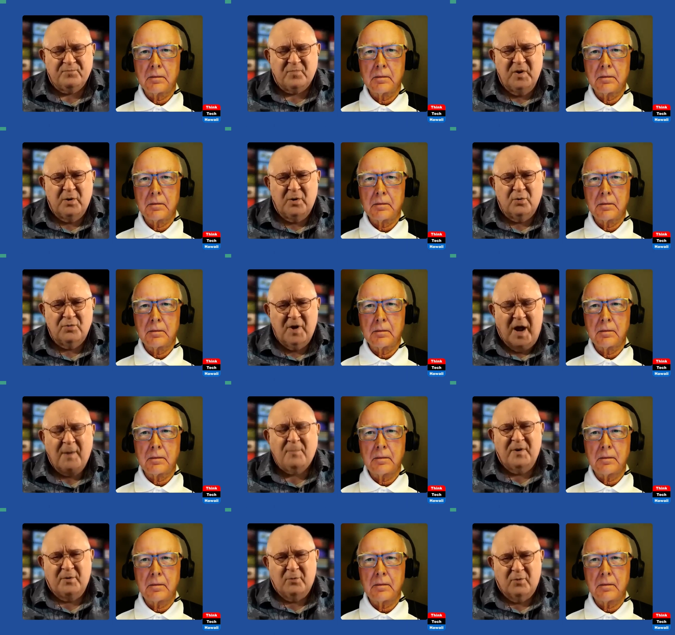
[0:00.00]

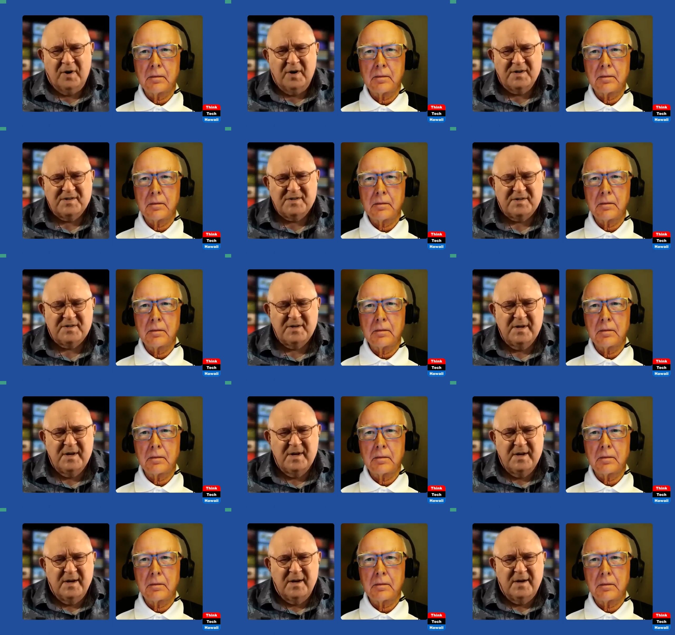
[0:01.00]
Speaker 1: not been raised,
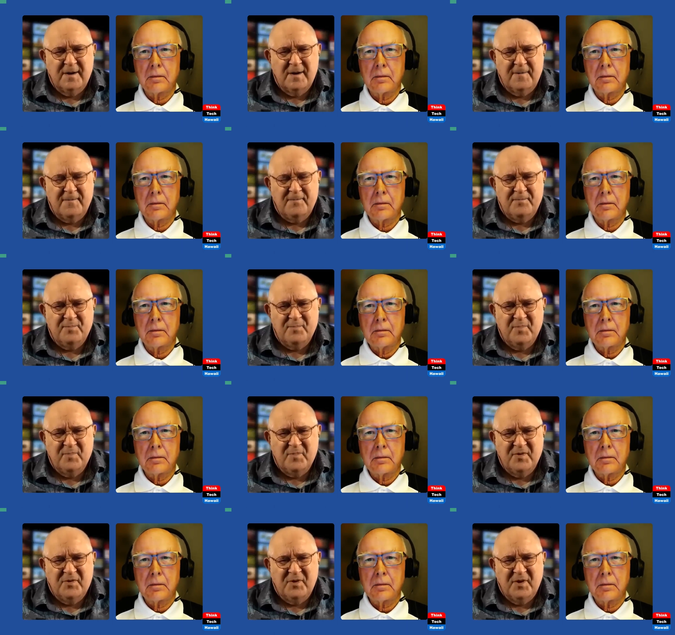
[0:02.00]

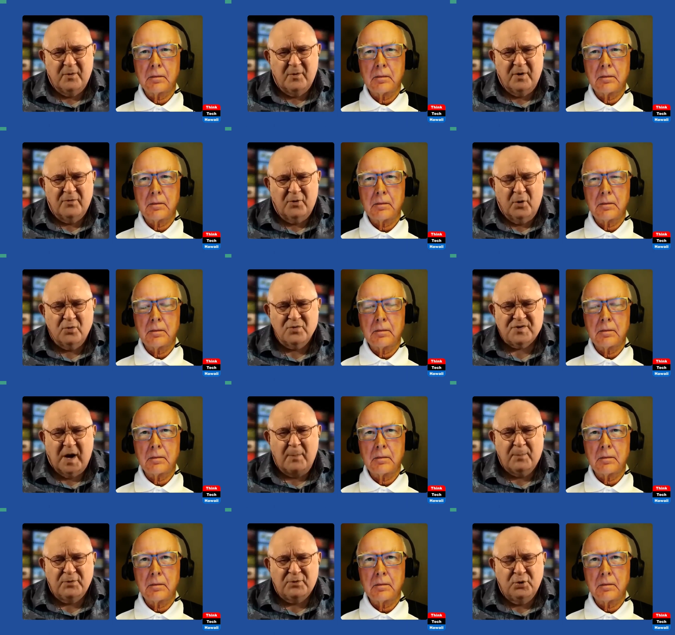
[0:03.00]
there are those
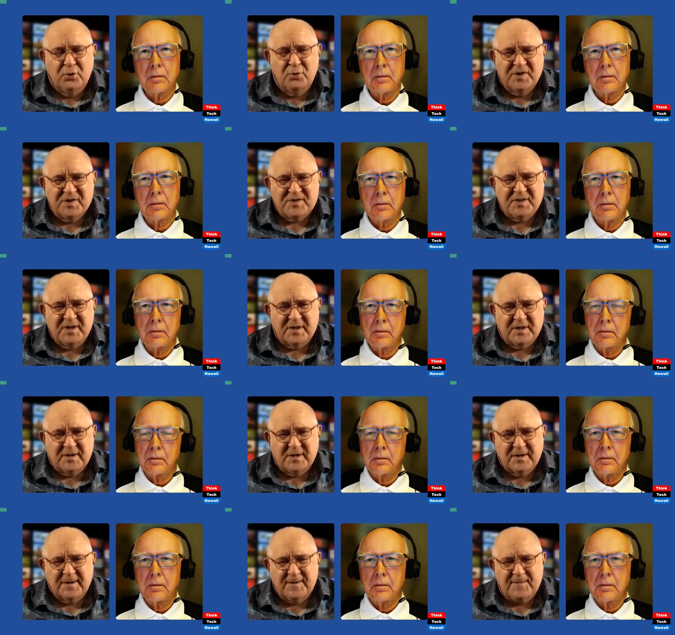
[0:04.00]
opportunistic
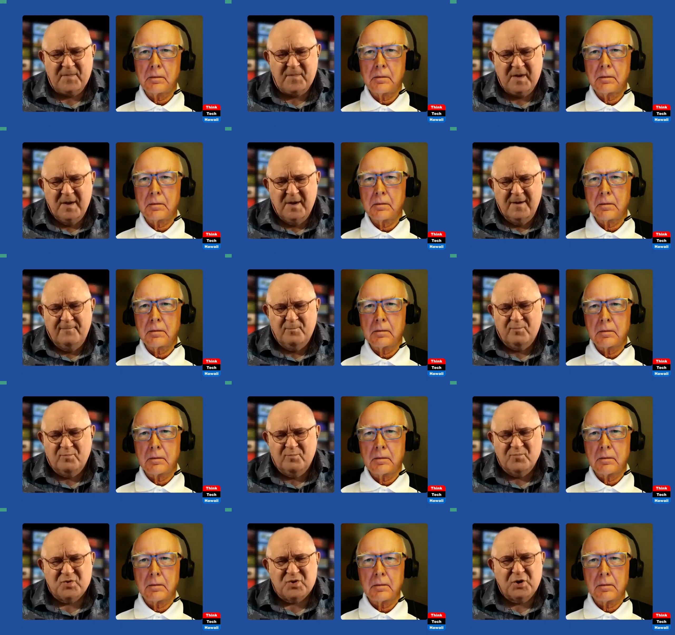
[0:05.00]

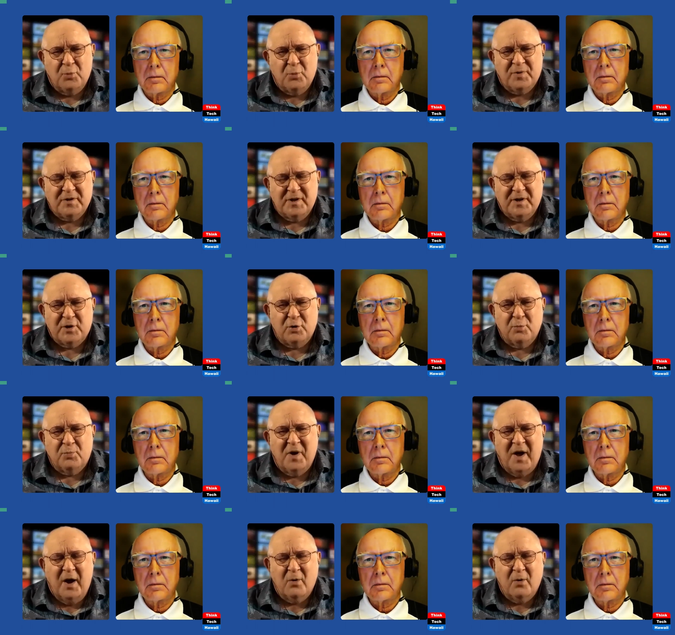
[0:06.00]
geopolitical
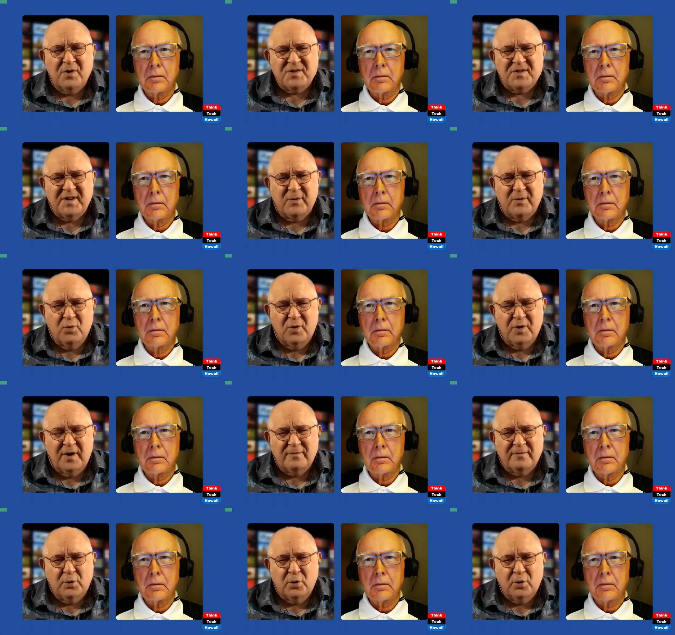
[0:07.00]
powers that would
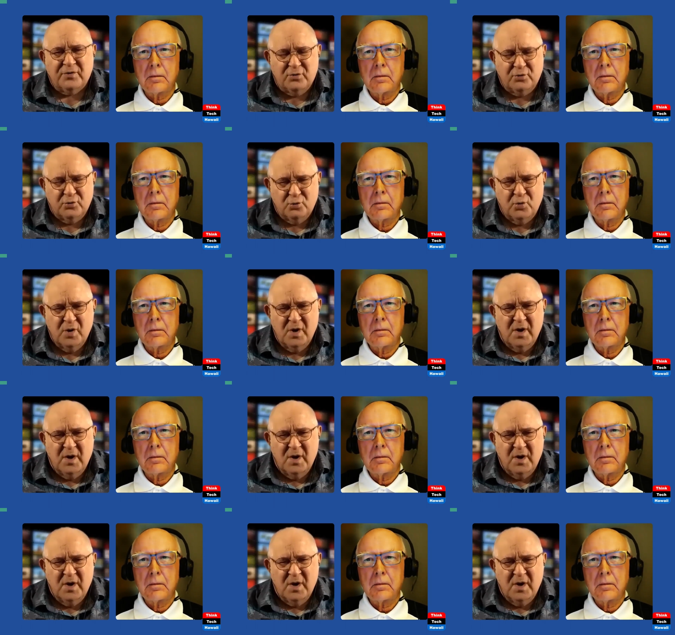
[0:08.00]
have looked to